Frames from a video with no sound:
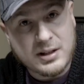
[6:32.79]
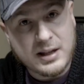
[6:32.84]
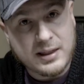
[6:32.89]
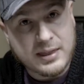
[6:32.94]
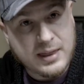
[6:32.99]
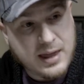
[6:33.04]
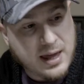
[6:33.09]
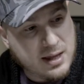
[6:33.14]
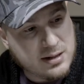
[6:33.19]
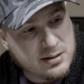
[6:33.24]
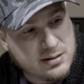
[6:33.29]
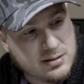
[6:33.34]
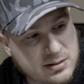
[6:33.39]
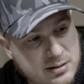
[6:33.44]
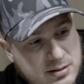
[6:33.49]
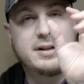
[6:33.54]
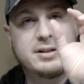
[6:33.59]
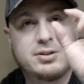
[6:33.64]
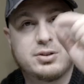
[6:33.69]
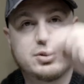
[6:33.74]
like that.
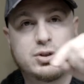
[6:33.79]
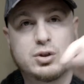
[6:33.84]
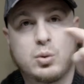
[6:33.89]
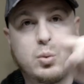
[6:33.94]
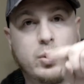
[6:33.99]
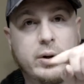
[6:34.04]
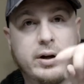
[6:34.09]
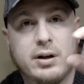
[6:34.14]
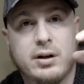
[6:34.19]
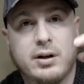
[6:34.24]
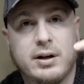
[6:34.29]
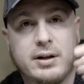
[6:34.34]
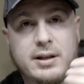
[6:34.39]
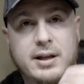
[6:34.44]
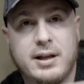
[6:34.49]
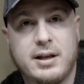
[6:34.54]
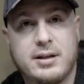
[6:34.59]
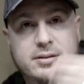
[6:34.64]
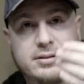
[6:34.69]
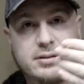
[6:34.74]
It's a square and it
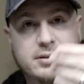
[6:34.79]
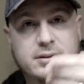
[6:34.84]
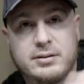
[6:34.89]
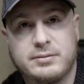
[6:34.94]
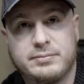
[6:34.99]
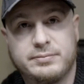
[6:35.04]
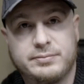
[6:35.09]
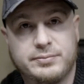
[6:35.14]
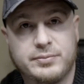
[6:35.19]
has to,